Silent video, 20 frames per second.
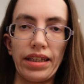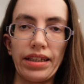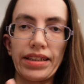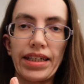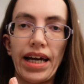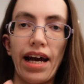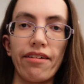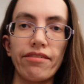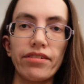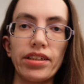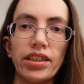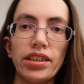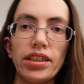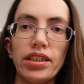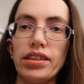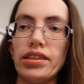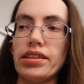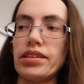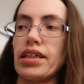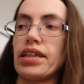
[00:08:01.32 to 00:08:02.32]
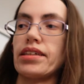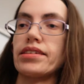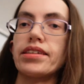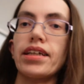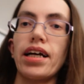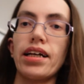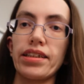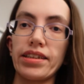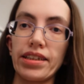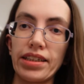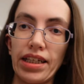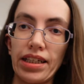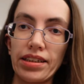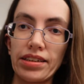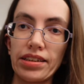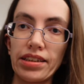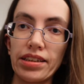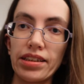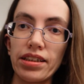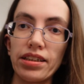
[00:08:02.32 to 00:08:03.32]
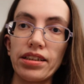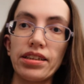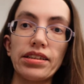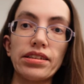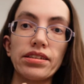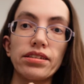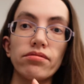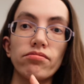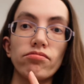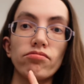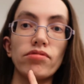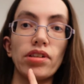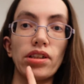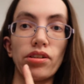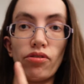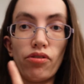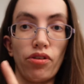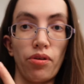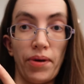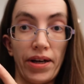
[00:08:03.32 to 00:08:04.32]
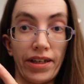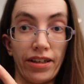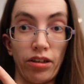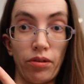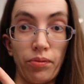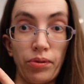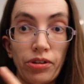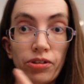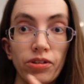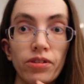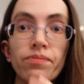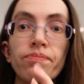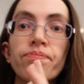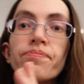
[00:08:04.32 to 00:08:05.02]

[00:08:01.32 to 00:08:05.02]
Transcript: that Carrie is telekinetic. It's written on the back of the book.